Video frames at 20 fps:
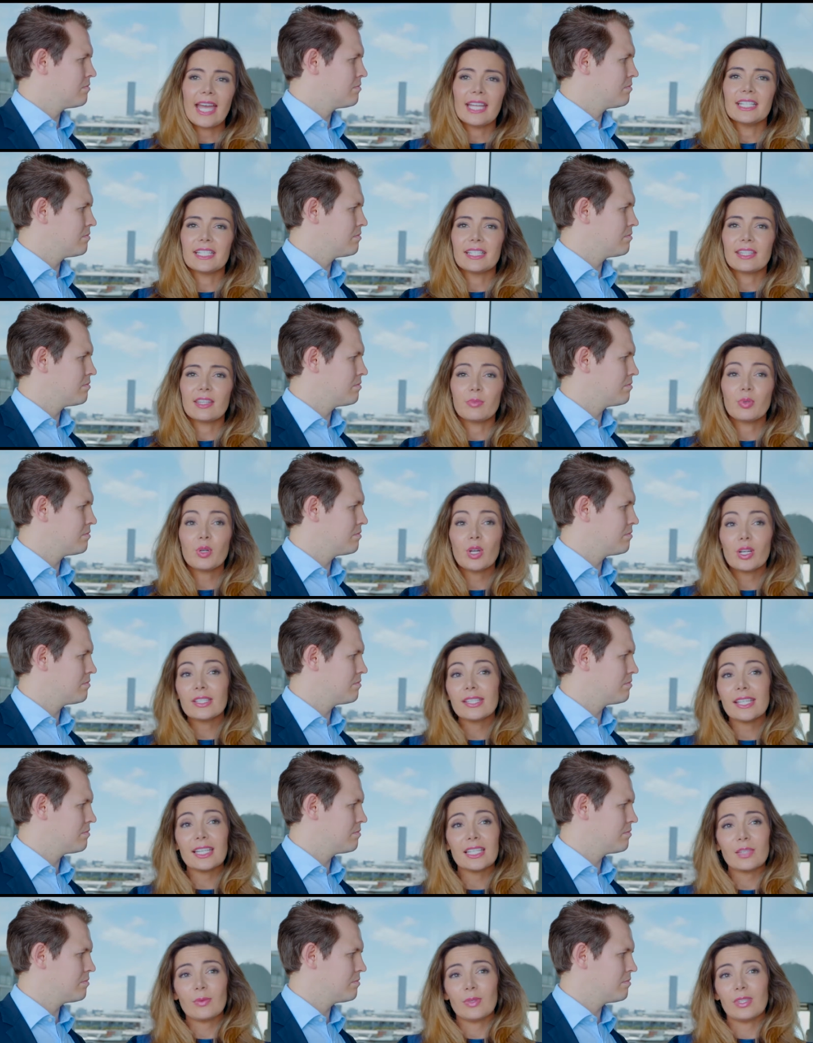Speaker 1: And the
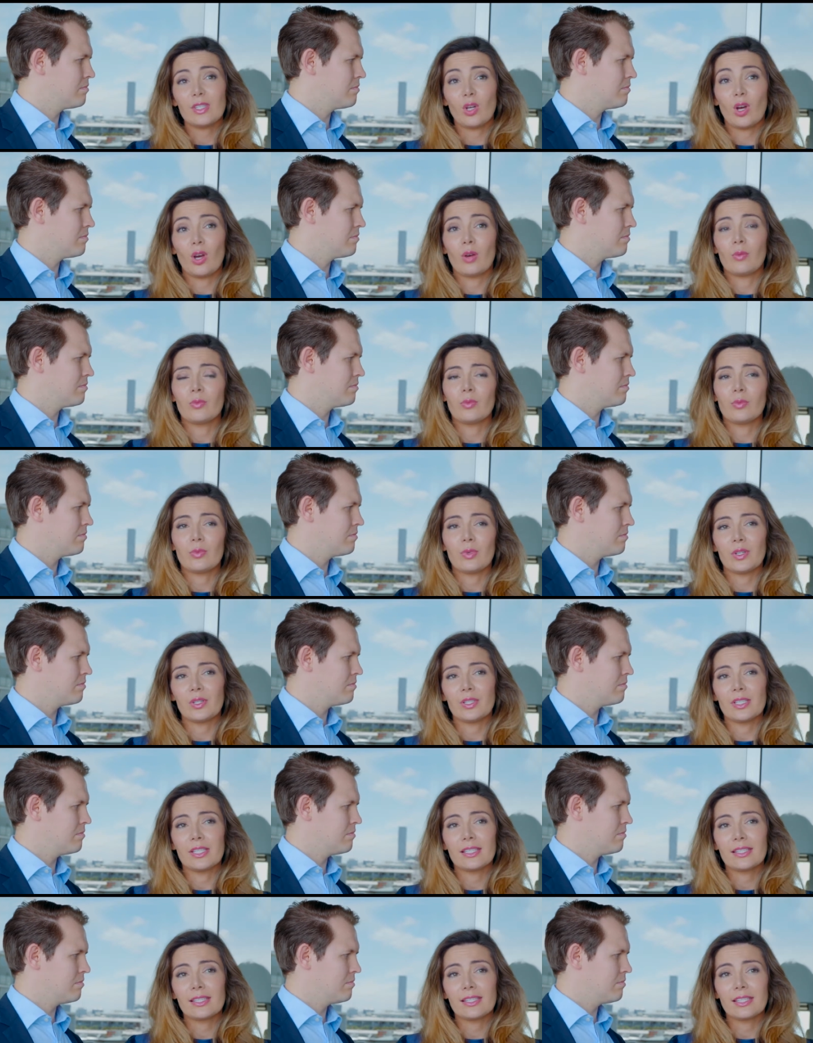process with Tom
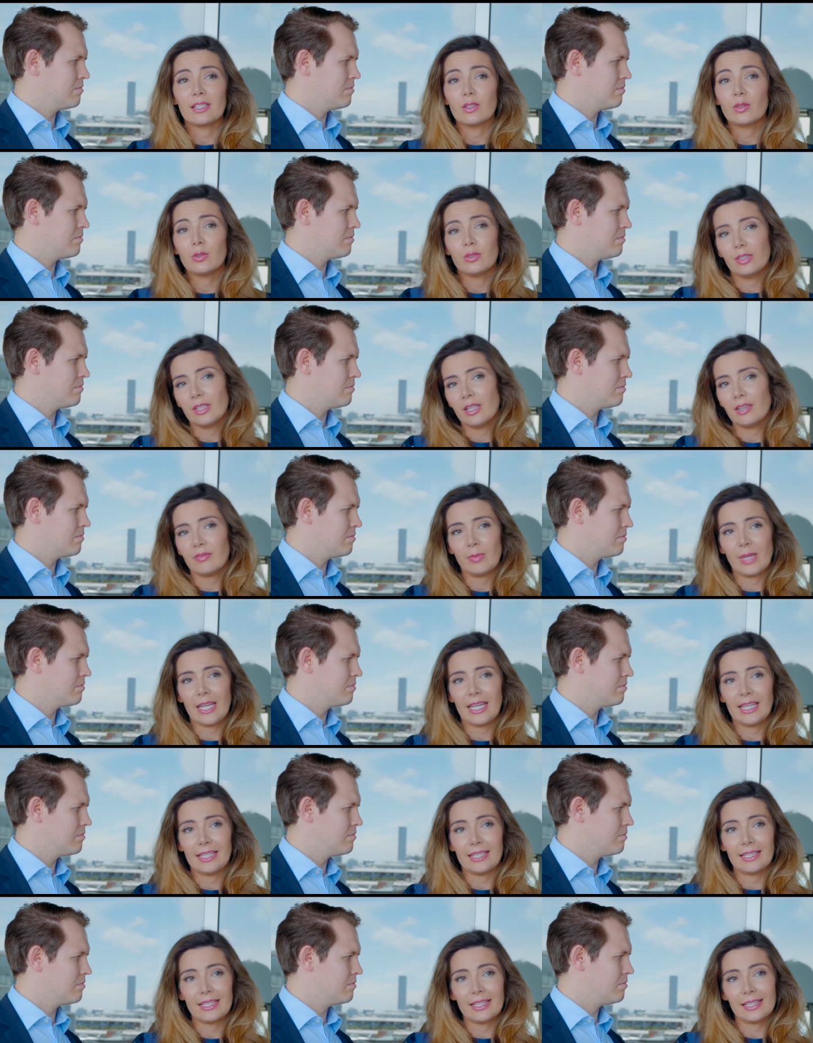was, it couldn't have
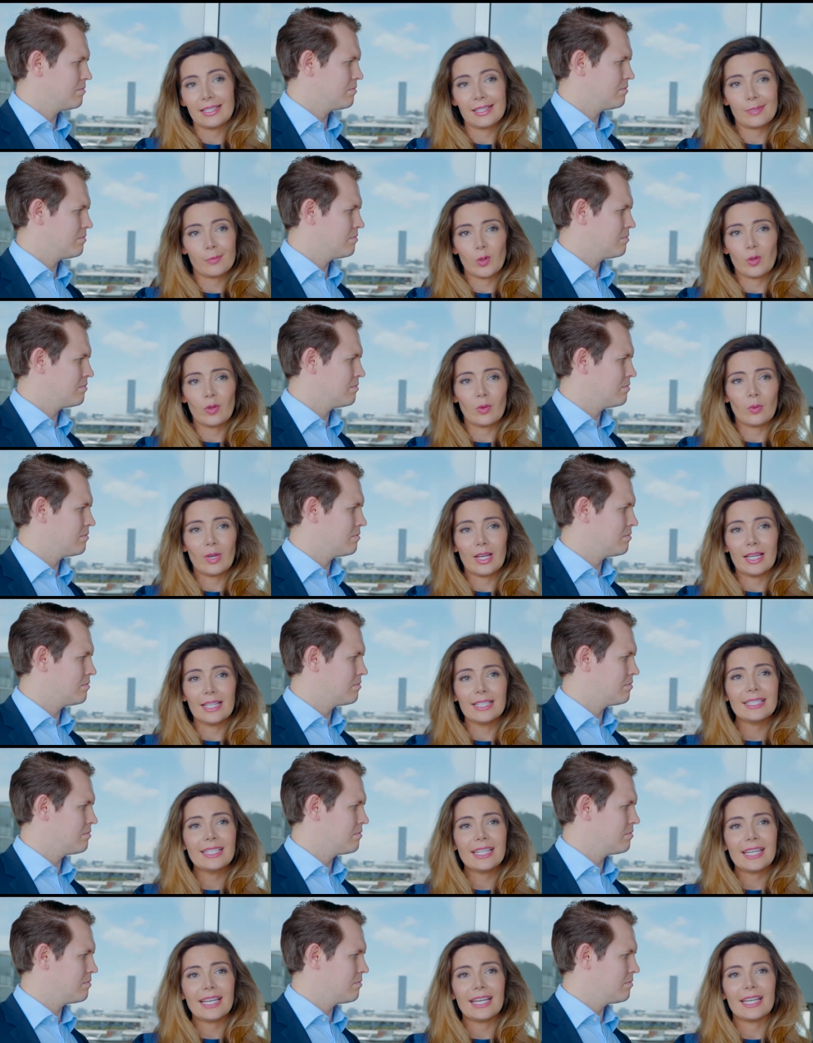been a smoother
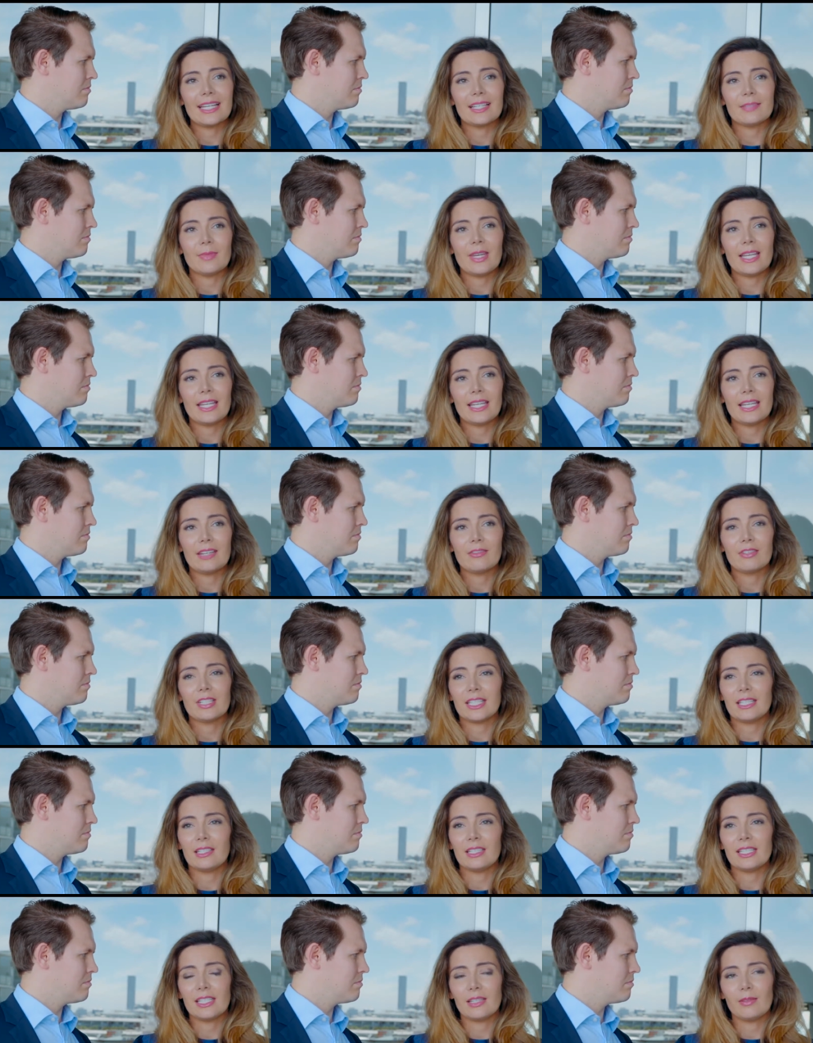one, um, and he
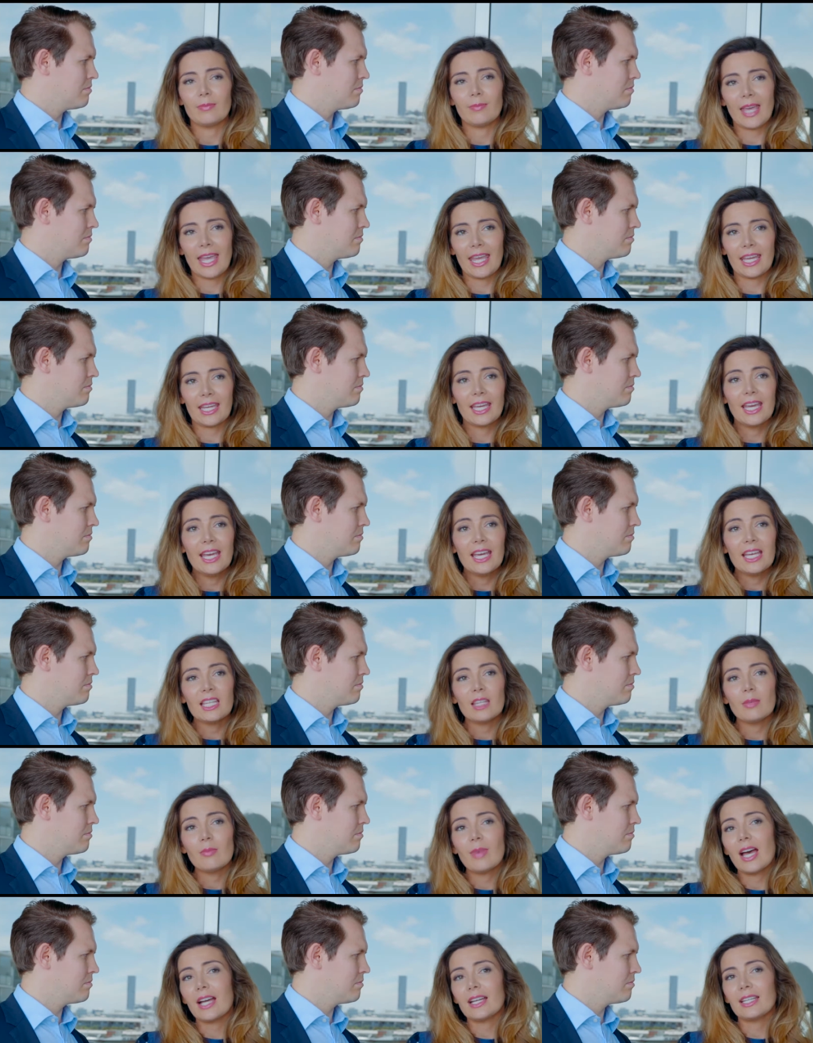really did make
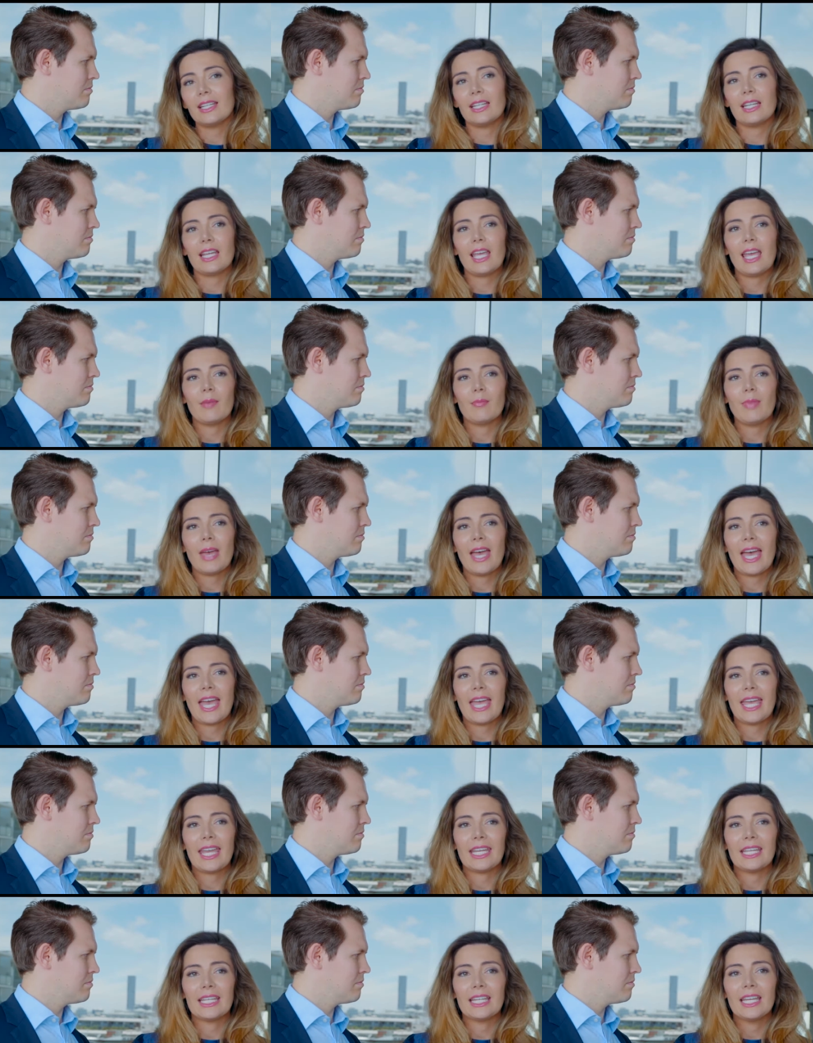the marketing
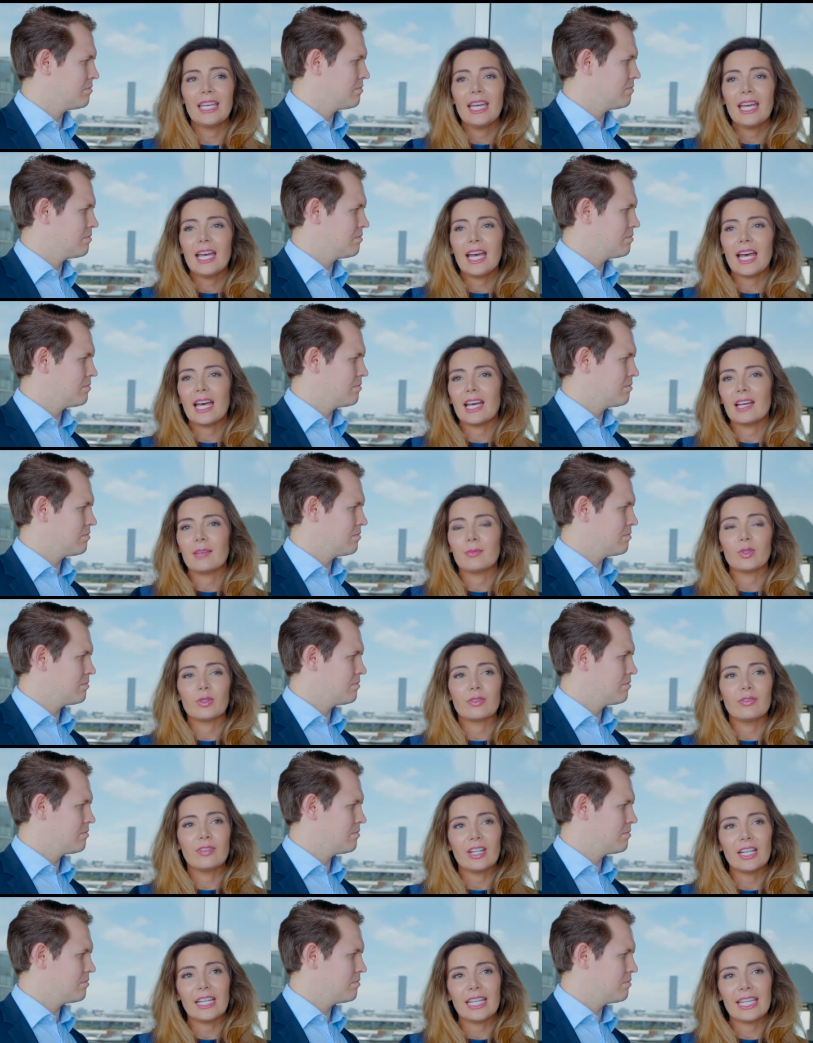campaign um, look
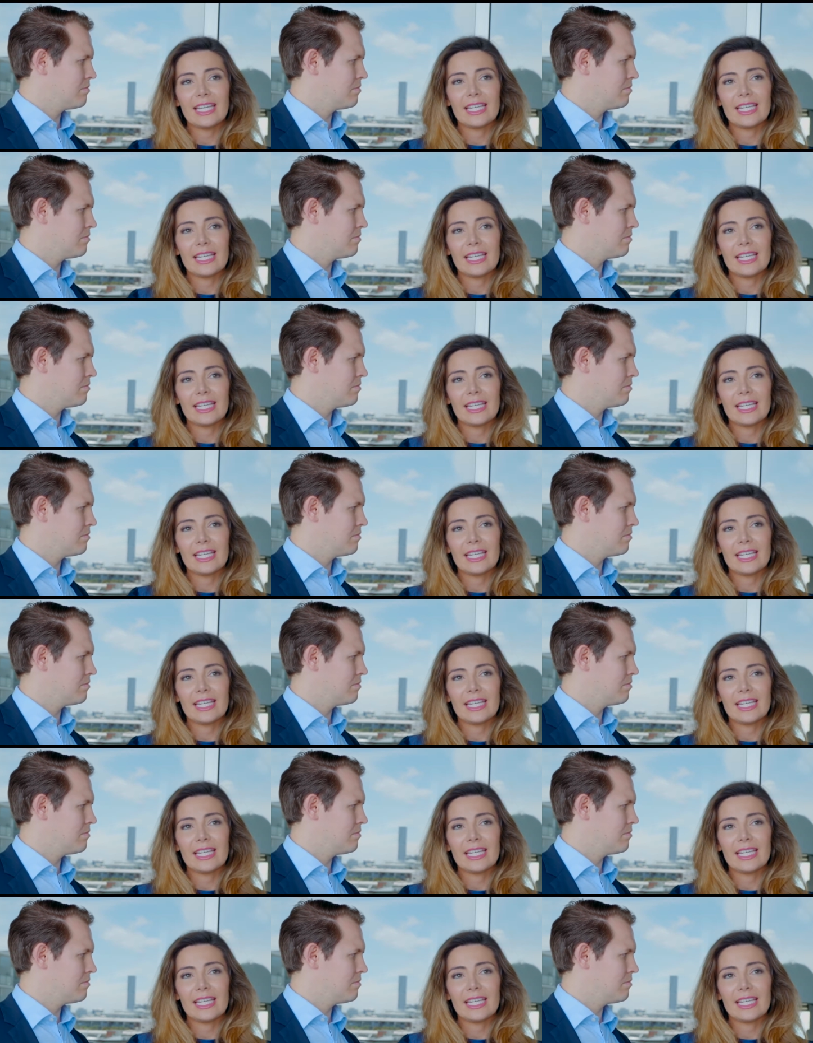very